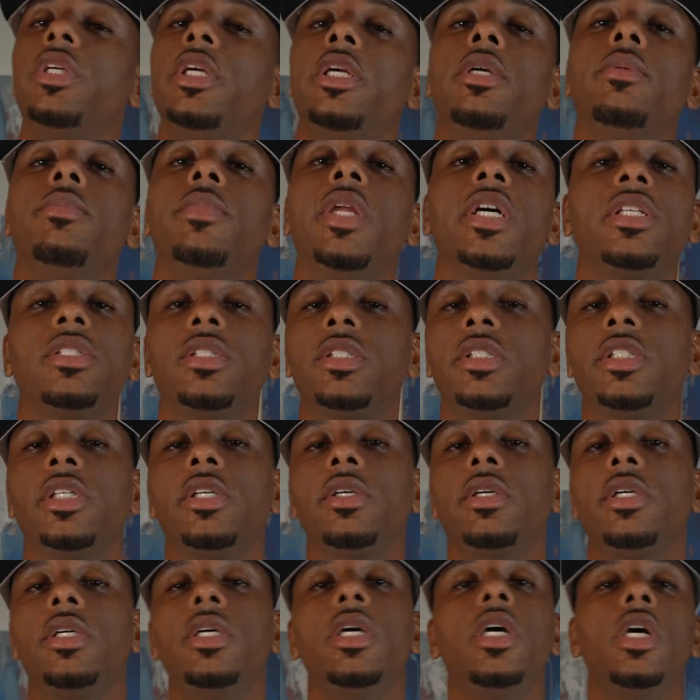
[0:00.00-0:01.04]
deem
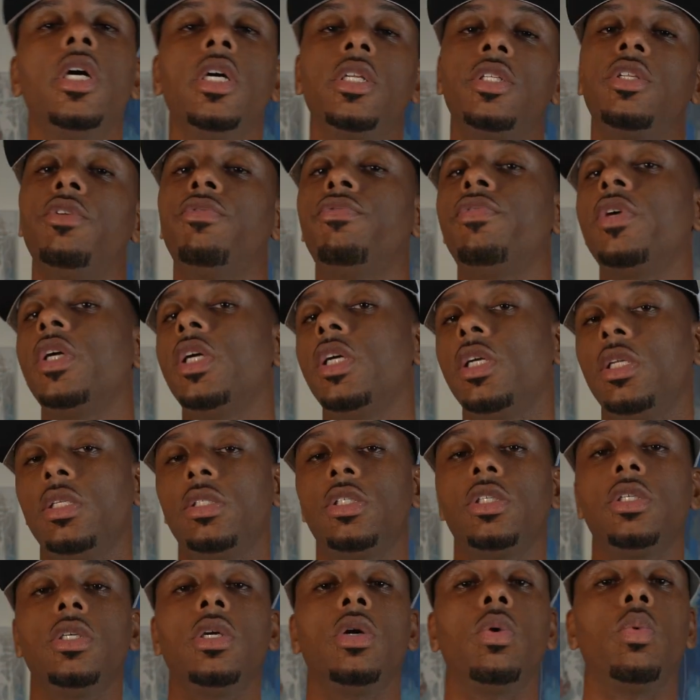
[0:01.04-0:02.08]
necessary to fit
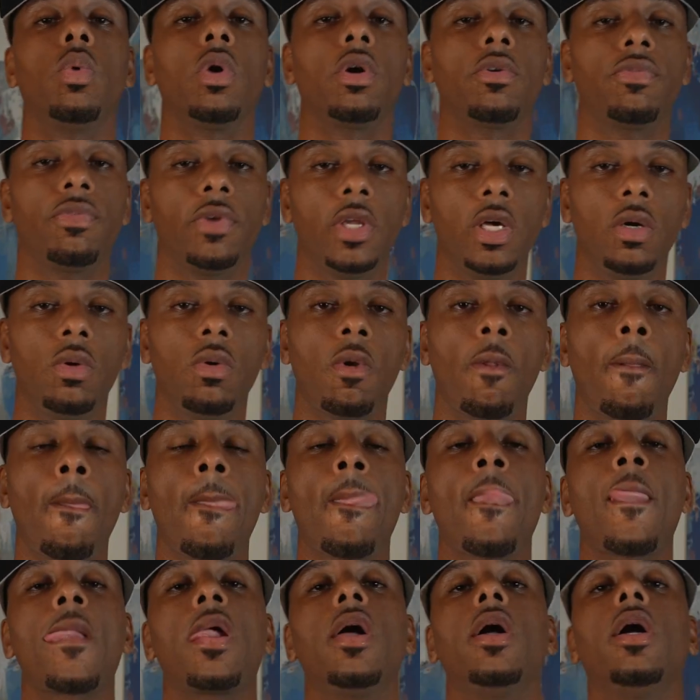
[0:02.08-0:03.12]
into your workflow.
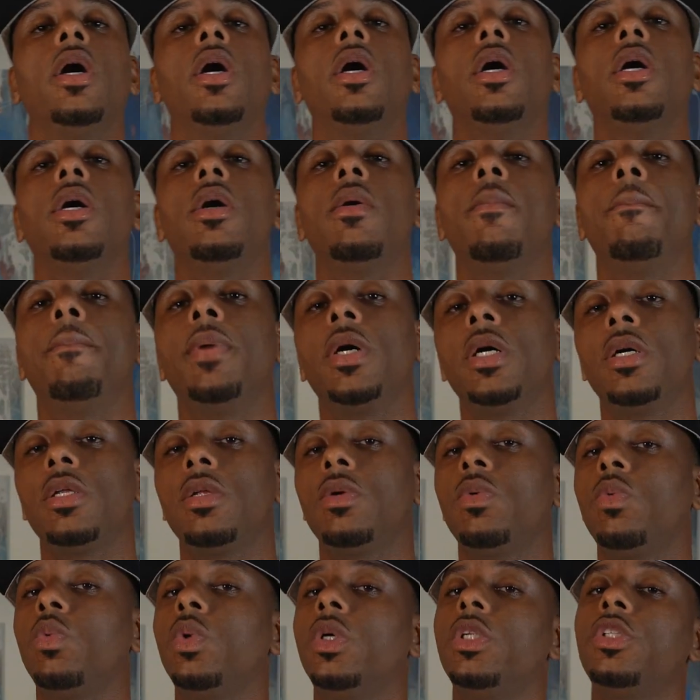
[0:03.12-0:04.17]
But
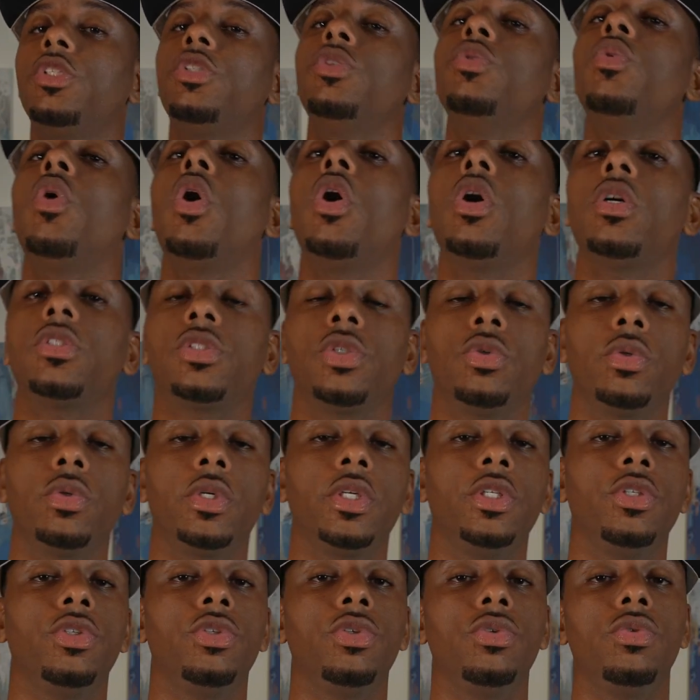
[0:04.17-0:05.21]
what you also
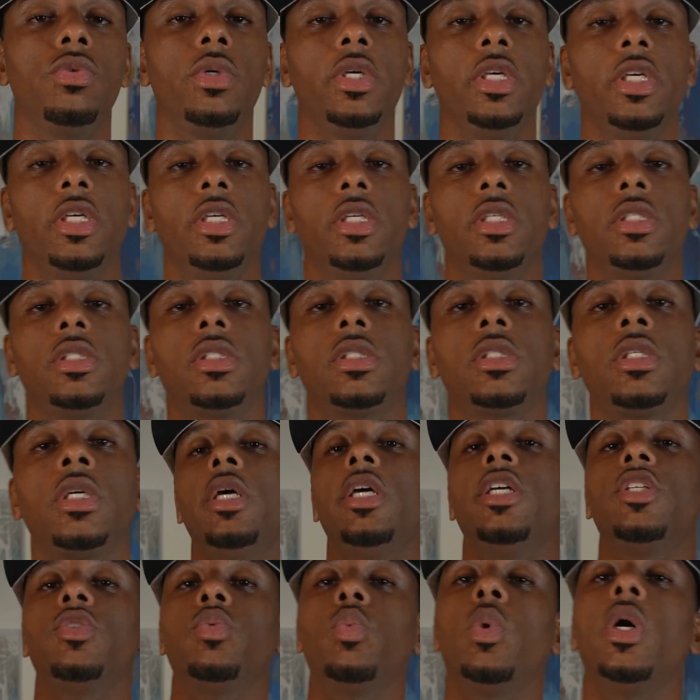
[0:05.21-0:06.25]
can do is,
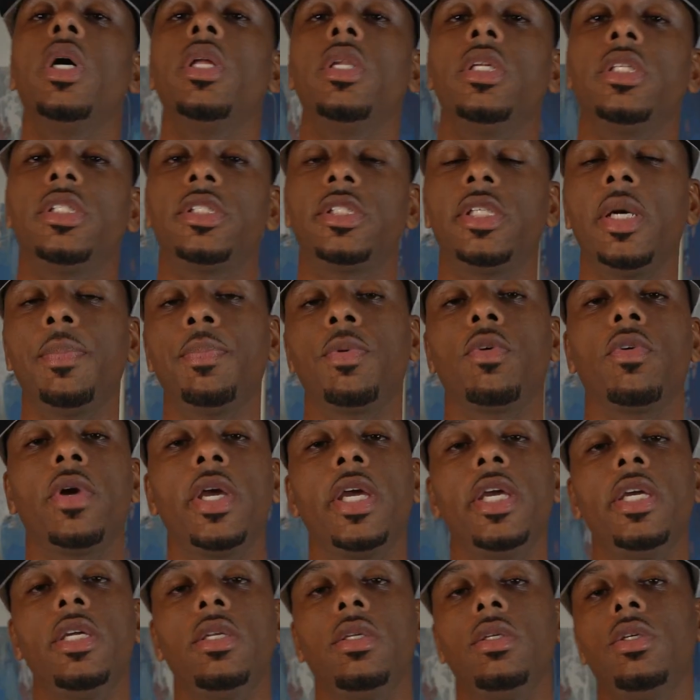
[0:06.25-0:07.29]
as well as
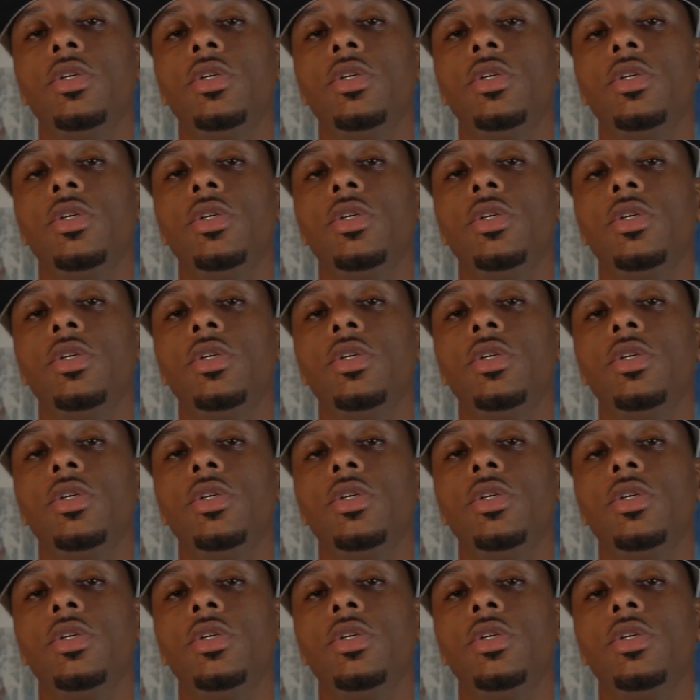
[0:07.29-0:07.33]
separate